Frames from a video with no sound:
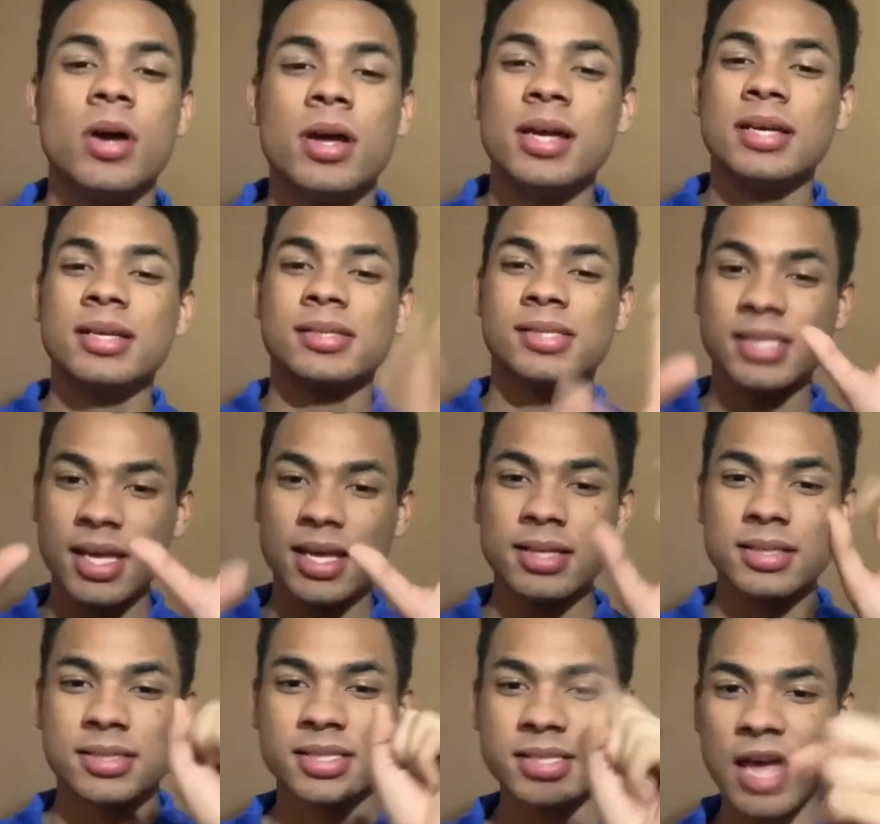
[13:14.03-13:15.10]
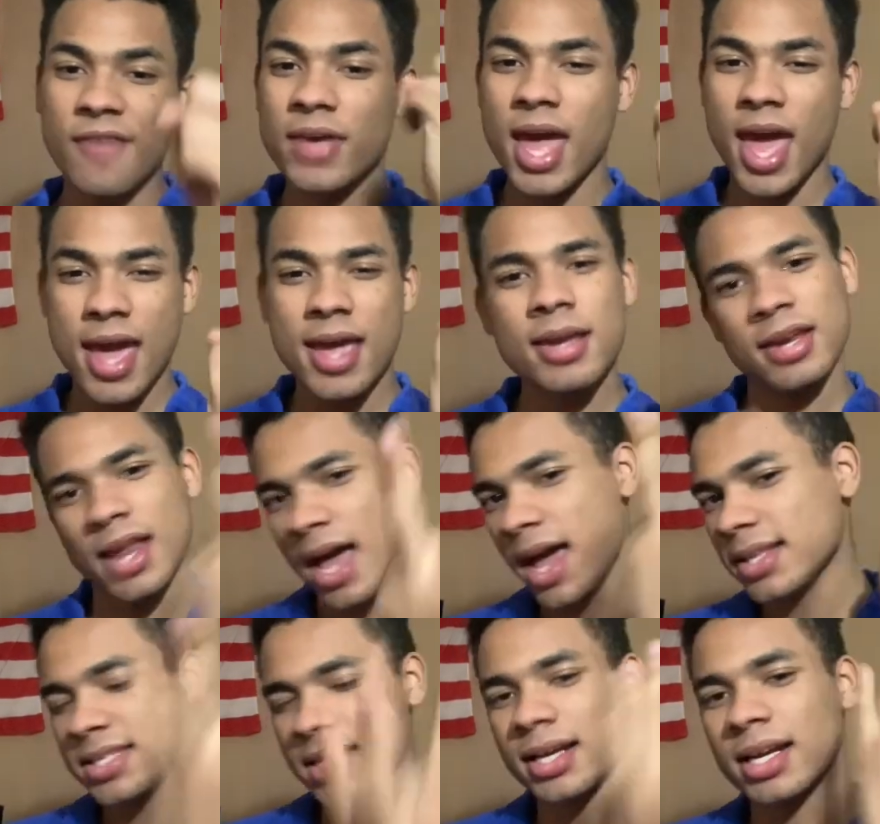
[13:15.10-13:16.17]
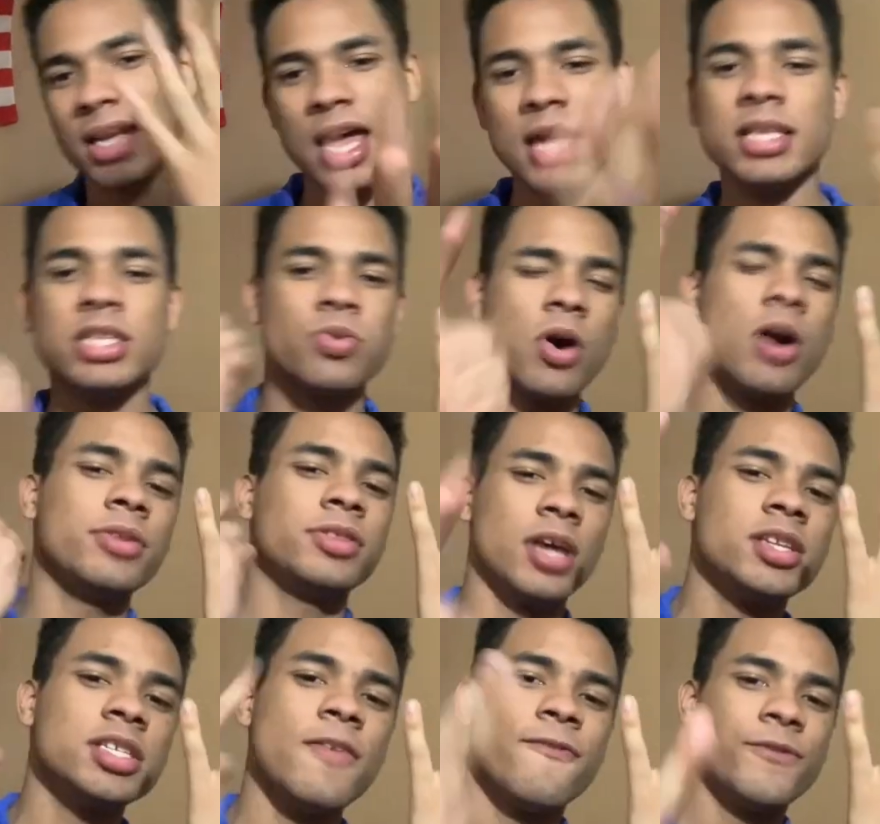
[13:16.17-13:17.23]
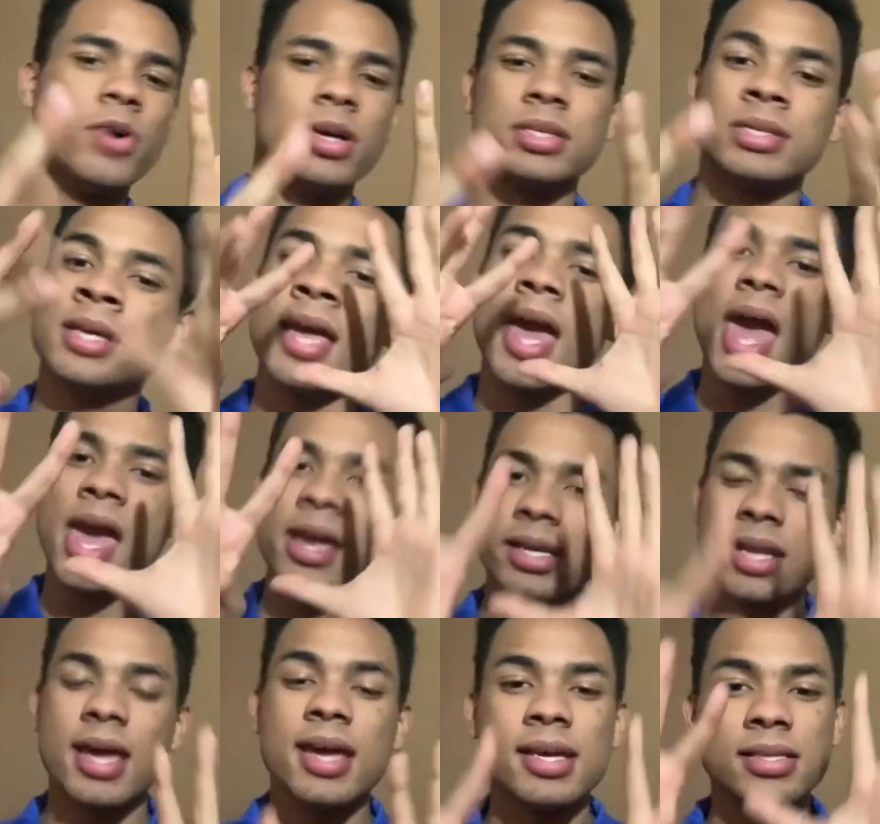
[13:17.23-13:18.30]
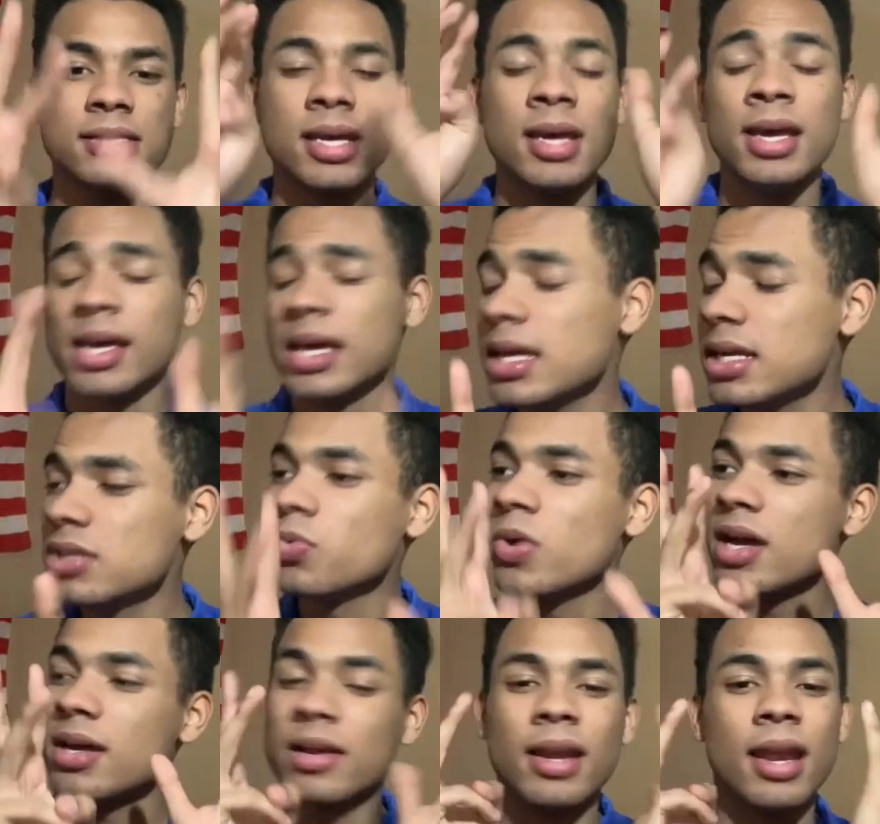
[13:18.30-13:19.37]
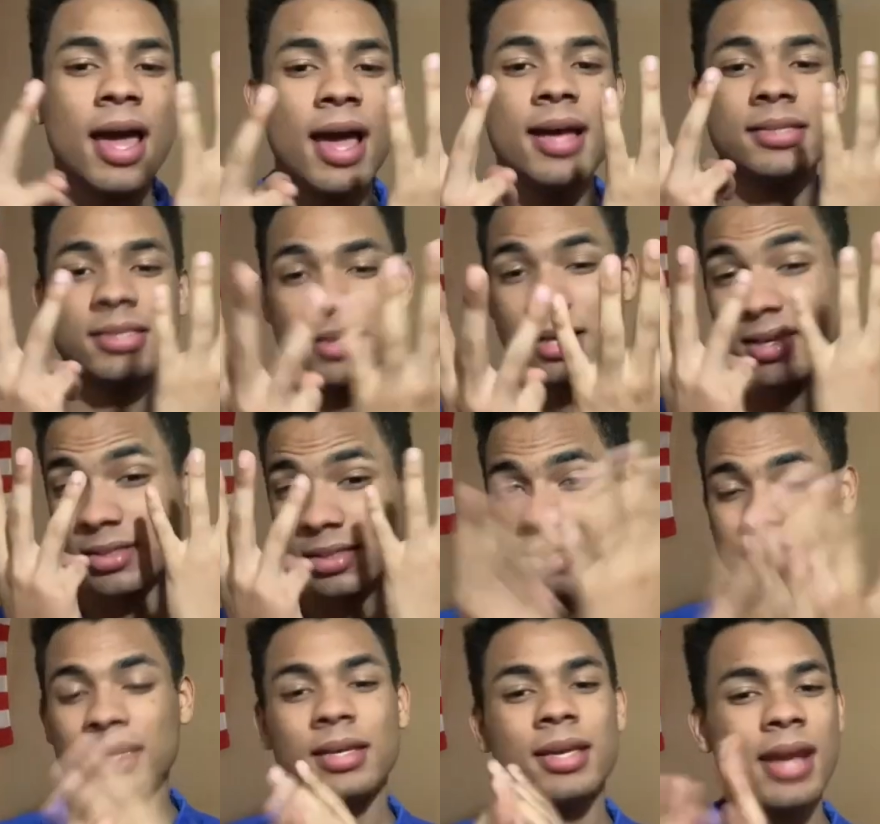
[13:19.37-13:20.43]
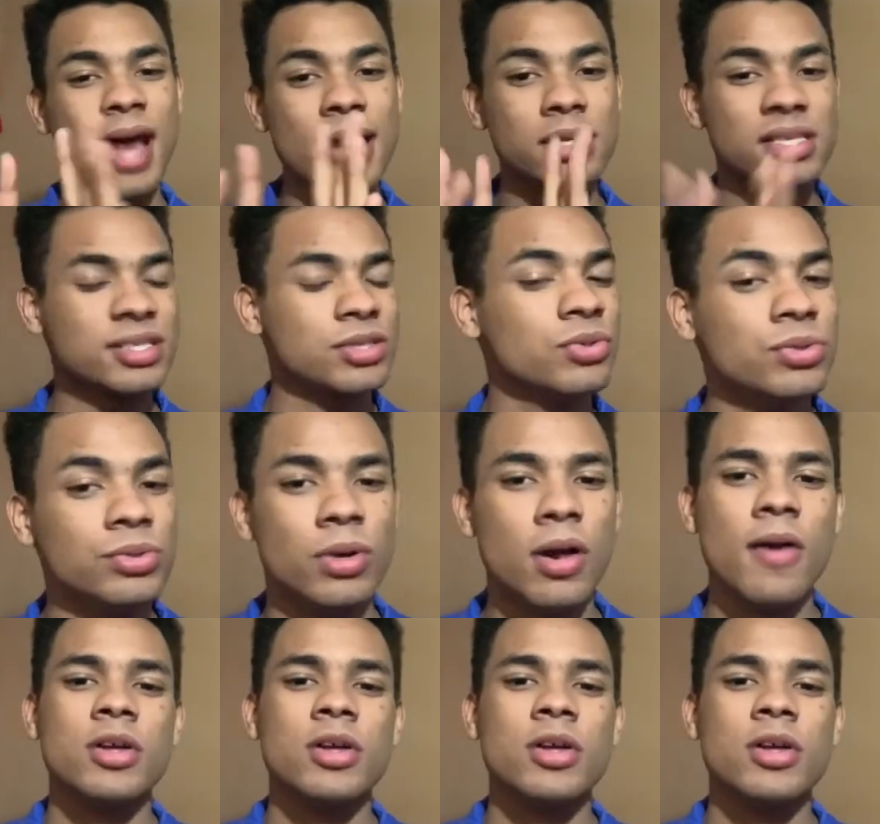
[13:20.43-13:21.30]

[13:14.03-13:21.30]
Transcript: 6, 7, 8, 9, 10, 11, 12, 13, 14. 8 days is where the last seniors get out of the school.